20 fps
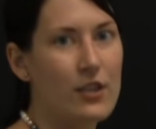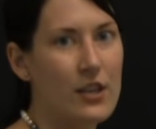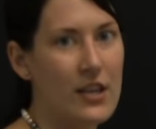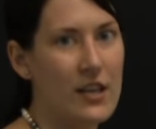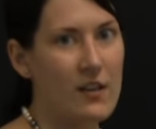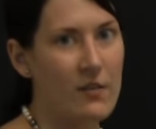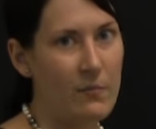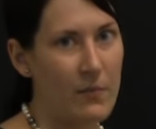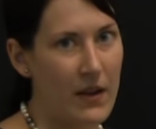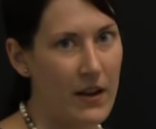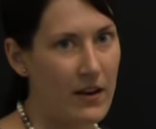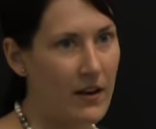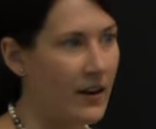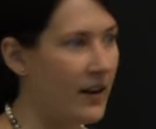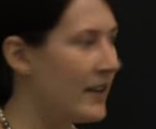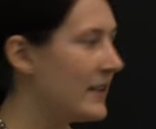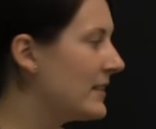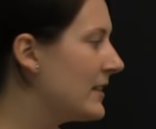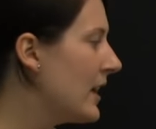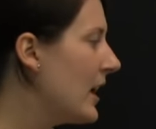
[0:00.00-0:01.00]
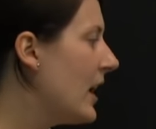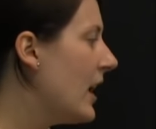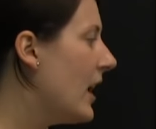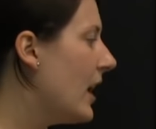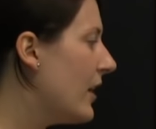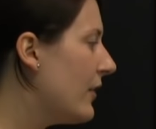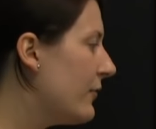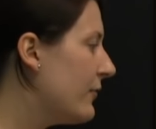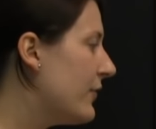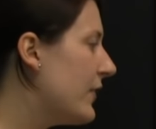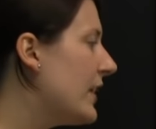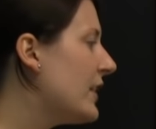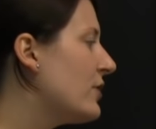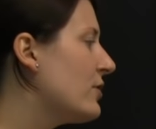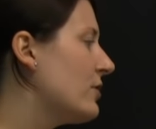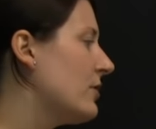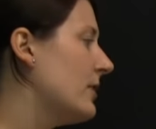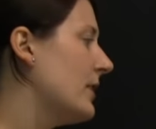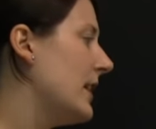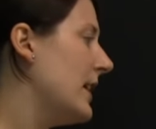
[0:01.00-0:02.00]
Treaty of Paris
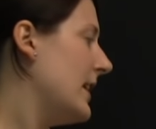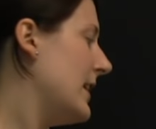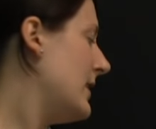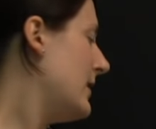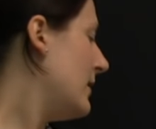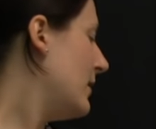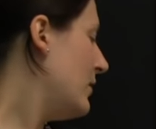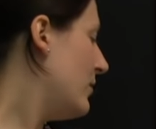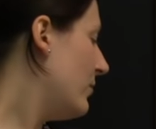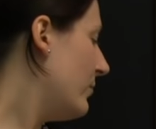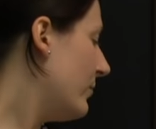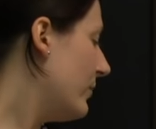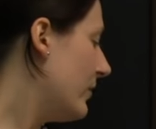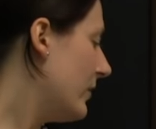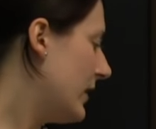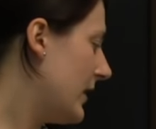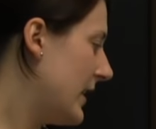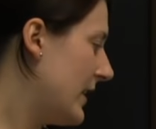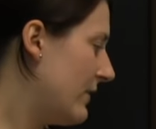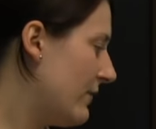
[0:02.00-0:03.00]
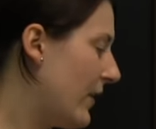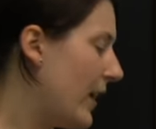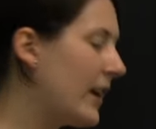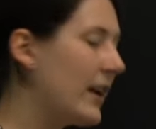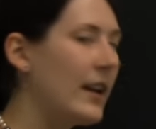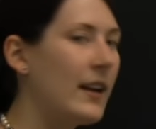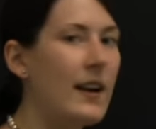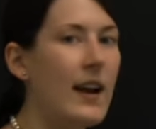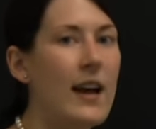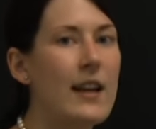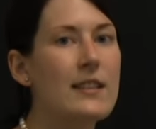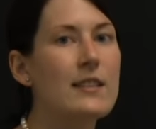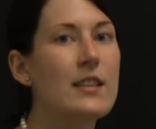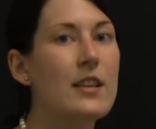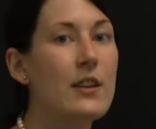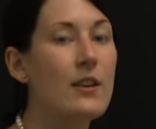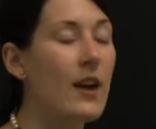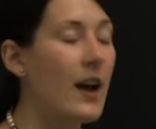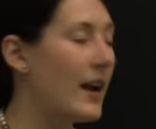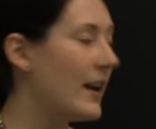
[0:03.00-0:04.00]
officially ended the war and recognized
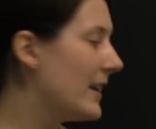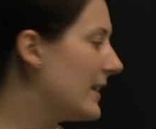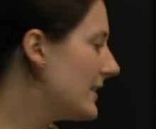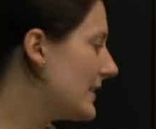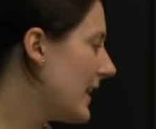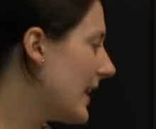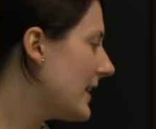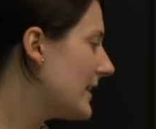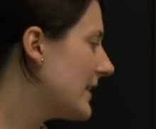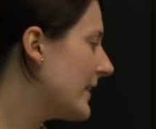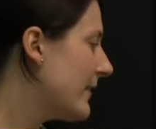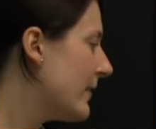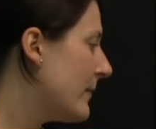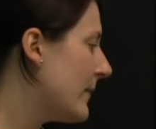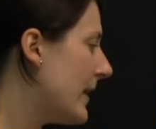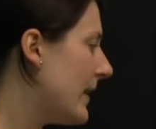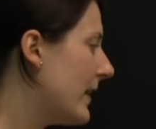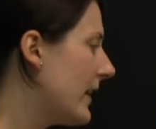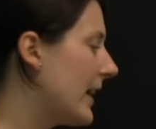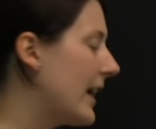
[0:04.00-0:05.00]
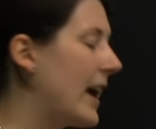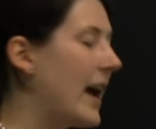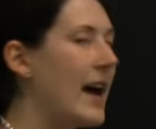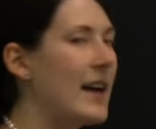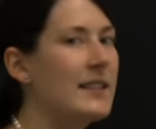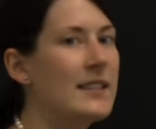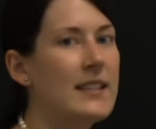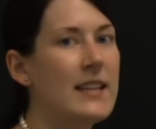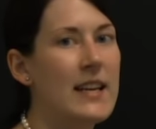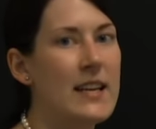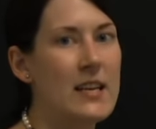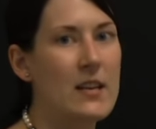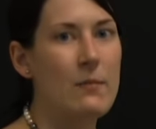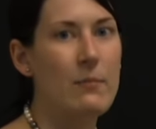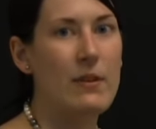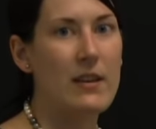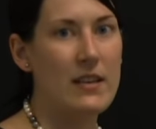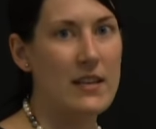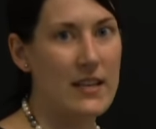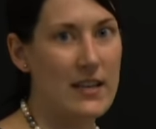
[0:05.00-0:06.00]
the United States of America as an
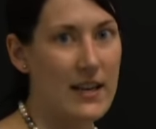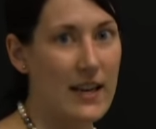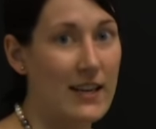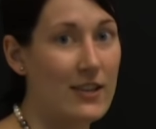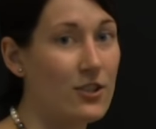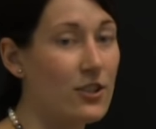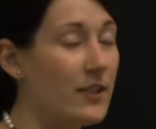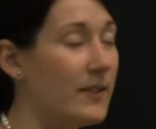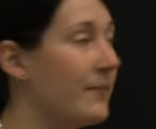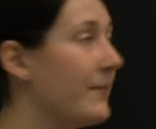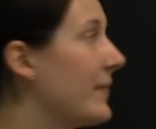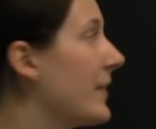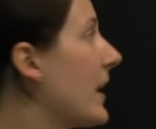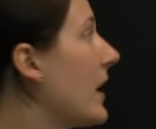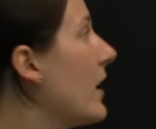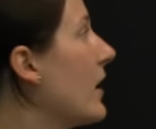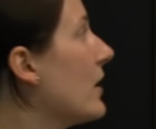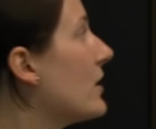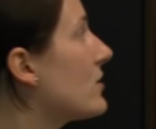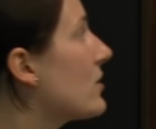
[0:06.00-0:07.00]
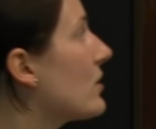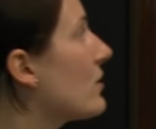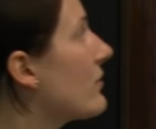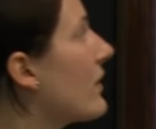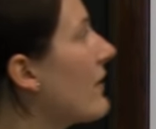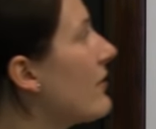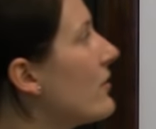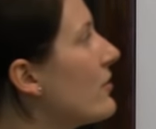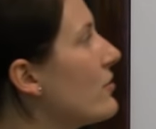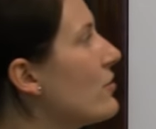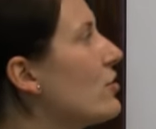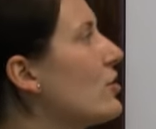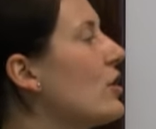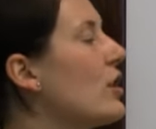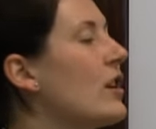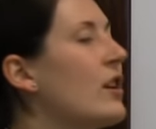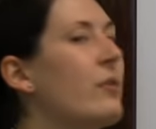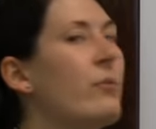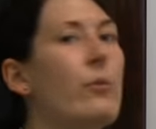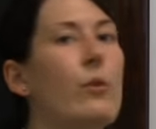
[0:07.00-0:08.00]
independent nation. So the
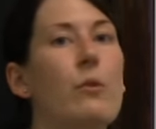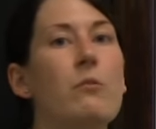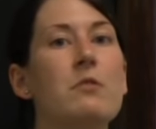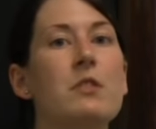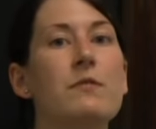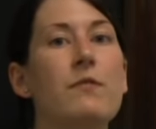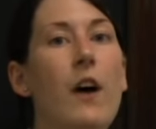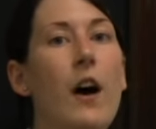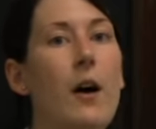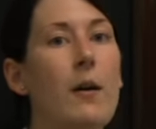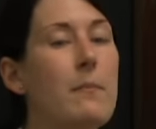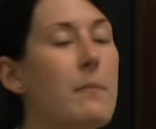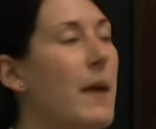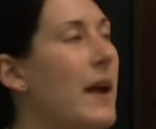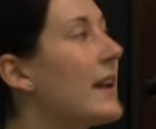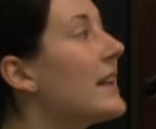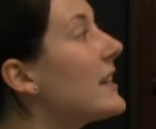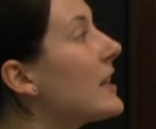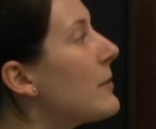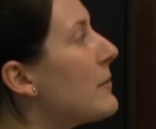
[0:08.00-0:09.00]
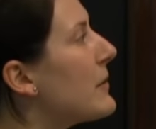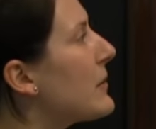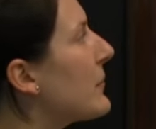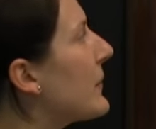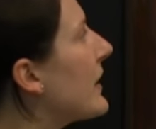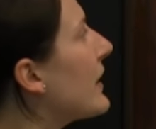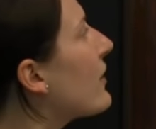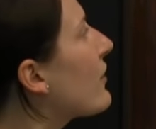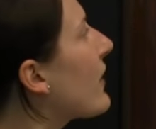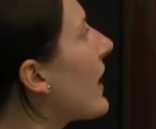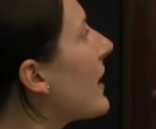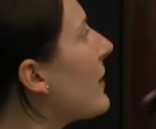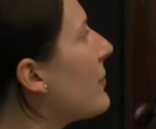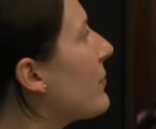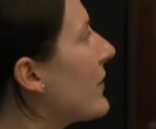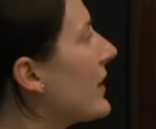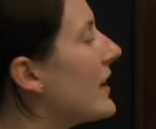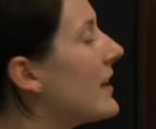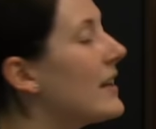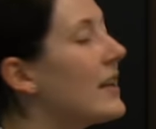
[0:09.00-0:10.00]
Revolutionary War was fought mainly between
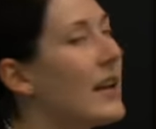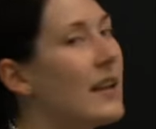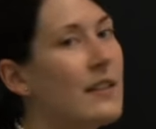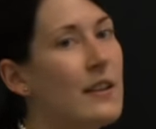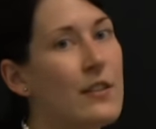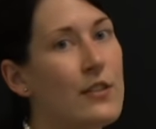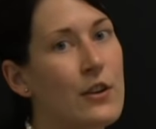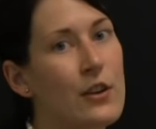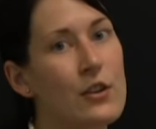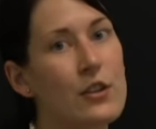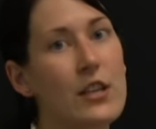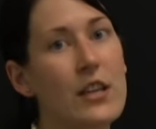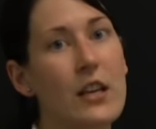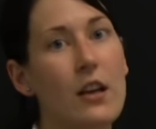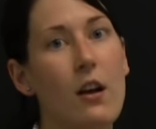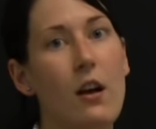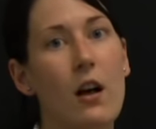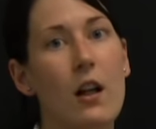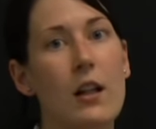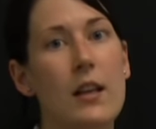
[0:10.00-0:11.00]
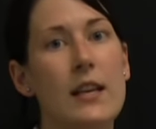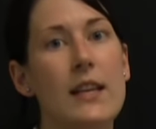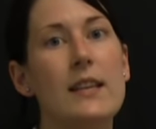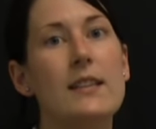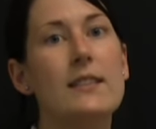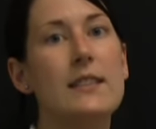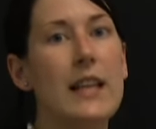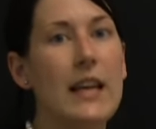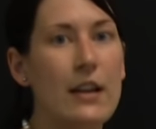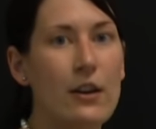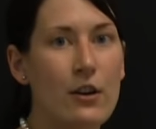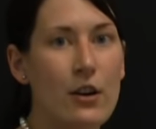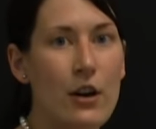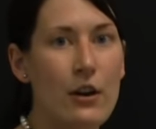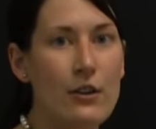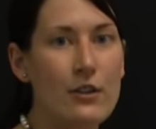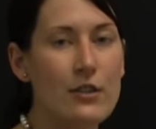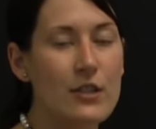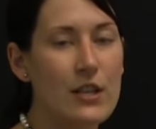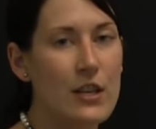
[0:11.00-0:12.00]
Great Britain and the thirteen colonies, later
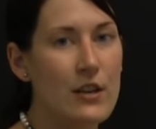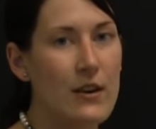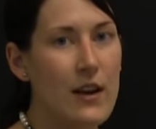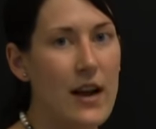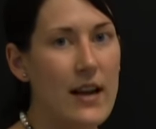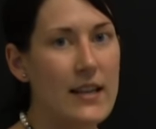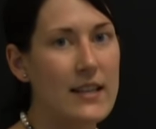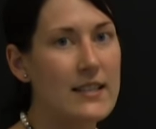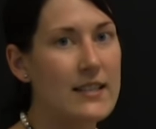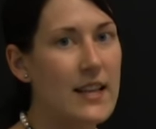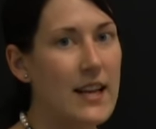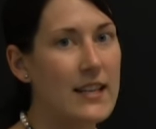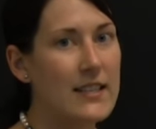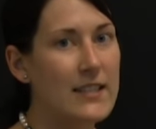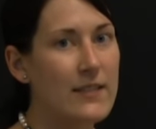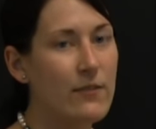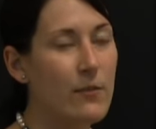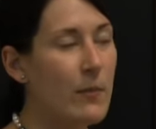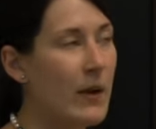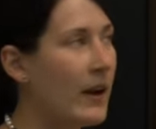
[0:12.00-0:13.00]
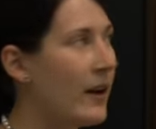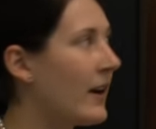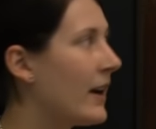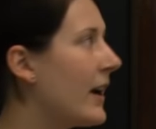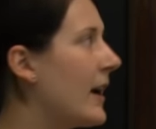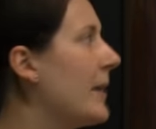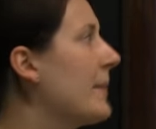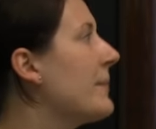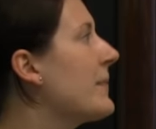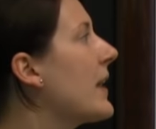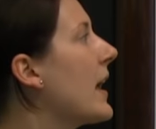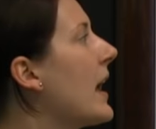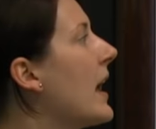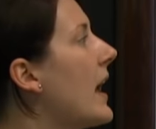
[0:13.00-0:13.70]
known as the United States of America,